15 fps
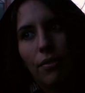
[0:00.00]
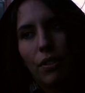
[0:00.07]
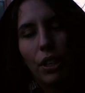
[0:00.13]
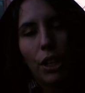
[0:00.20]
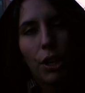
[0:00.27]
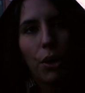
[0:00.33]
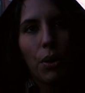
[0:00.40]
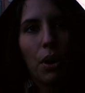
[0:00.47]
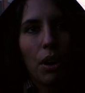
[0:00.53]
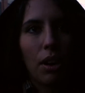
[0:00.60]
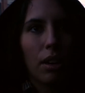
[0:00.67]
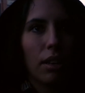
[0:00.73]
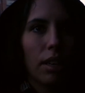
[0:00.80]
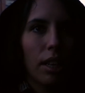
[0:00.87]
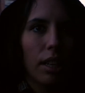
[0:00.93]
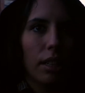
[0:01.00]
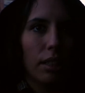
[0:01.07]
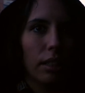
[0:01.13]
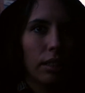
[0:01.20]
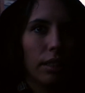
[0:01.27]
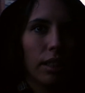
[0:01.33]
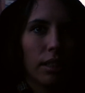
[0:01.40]
video art
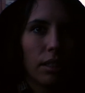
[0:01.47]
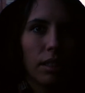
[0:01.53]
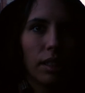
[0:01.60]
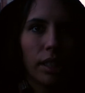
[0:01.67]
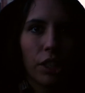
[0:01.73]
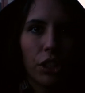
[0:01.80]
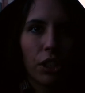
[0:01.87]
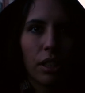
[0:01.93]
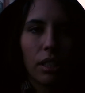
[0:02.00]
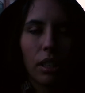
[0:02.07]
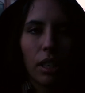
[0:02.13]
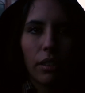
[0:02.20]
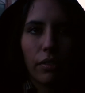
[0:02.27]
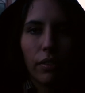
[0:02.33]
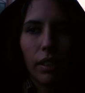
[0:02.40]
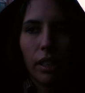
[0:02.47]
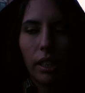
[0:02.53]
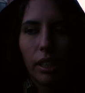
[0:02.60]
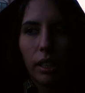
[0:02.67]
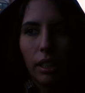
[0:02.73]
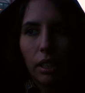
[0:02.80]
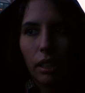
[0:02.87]
and installation stuff
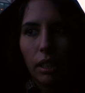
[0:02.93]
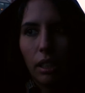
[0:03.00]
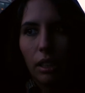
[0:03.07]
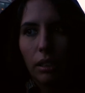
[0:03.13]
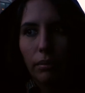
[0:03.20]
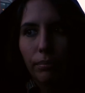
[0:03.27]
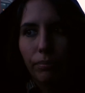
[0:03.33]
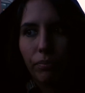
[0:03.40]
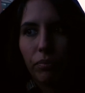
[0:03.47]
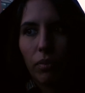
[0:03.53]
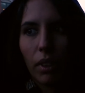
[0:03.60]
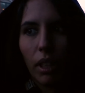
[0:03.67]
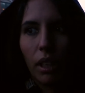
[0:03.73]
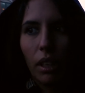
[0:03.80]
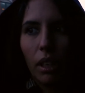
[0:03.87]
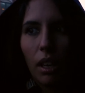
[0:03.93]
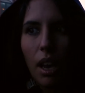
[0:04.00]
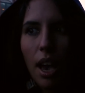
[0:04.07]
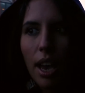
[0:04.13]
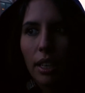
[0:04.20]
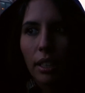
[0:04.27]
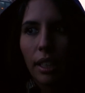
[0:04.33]

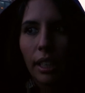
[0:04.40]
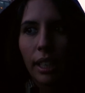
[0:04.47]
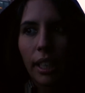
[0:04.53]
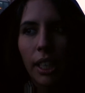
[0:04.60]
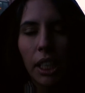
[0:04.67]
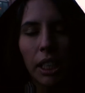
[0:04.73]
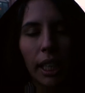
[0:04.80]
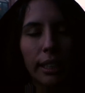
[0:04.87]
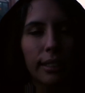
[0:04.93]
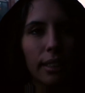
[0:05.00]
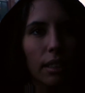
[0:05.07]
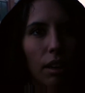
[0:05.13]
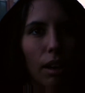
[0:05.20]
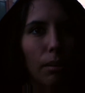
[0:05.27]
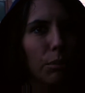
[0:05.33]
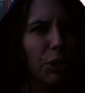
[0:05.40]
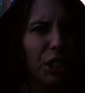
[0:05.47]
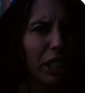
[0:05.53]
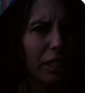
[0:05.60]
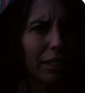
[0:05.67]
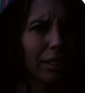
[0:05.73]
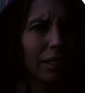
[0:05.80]
and like collected
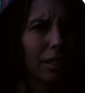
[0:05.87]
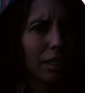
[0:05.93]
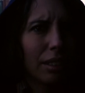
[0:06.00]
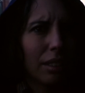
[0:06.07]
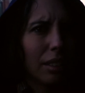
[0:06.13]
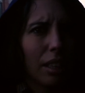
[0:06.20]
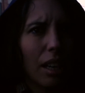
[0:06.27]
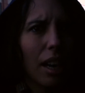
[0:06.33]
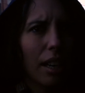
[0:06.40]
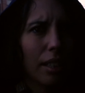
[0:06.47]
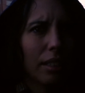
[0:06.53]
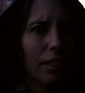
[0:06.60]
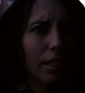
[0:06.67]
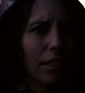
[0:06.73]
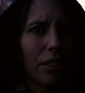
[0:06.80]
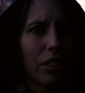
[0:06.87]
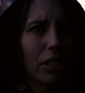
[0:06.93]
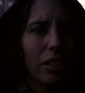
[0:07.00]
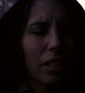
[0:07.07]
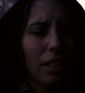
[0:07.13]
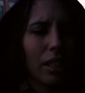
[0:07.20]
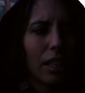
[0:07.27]
objects and
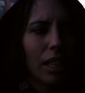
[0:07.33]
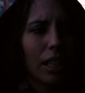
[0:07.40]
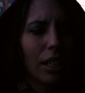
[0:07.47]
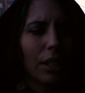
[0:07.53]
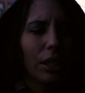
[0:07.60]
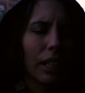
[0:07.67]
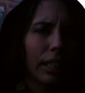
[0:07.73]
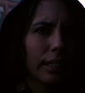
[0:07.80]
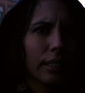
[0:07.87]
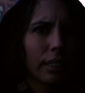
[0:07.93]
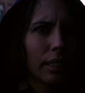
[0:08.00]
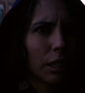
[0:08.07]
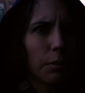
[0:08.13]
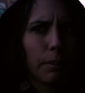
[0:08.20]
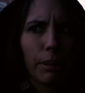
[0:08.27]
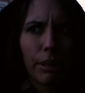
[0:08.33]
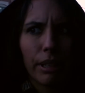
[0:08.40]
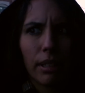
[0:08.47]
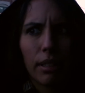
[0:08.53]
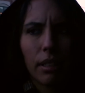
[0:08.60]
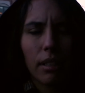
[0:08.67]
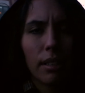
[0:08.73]
collected
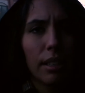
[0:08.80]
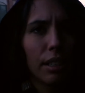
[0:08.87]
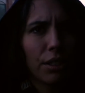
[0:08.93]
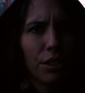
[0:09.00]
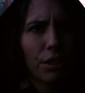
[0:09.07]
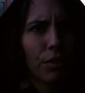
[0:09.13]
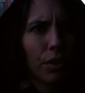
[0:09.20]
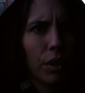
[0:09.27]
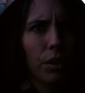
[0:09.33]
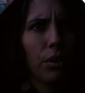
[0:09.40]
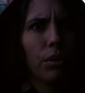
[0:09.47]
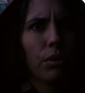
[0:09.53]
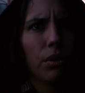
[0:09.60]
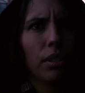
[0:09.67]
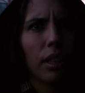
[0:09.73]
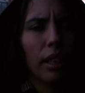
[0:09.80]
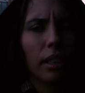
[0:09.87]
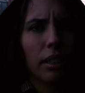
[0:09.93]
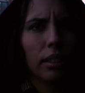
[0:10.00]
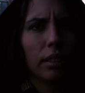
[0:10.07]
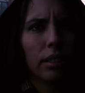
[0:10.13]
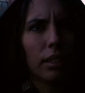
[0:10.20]
experiences and interviews
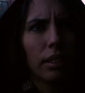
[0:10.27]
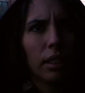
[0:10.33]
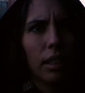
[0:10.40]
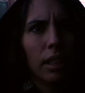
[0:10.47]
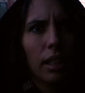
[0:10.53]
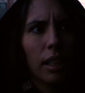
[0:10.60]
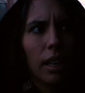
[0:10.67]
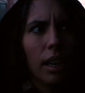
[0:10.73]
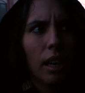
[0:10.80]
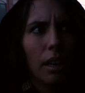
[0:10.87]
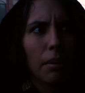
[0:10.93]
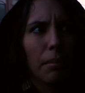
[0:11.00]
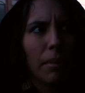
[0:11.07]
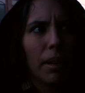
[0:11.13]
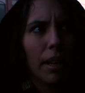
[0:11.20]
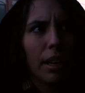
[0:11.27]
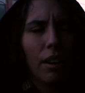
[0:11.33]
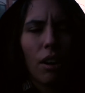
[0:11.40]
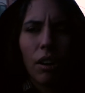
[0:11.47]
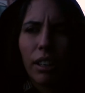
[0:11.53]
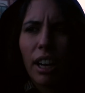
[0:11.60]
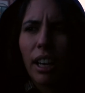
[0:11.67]
and it
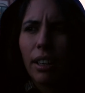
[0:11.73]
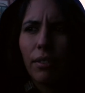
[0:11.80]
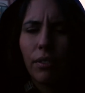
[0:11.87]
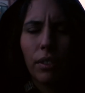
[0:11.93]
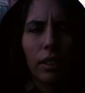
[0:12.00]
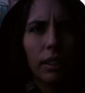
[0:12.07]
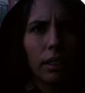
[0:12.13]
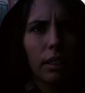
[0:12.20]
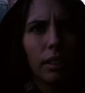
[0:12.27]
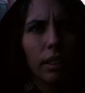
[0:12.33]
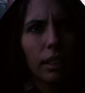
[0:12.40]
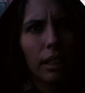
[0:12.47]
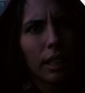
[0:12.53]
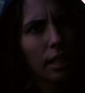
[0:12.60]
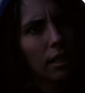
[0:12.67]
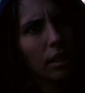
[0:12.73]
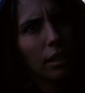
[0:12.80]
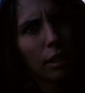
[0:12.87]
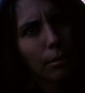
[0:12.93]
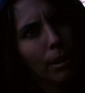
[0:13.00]
all kind of gets a little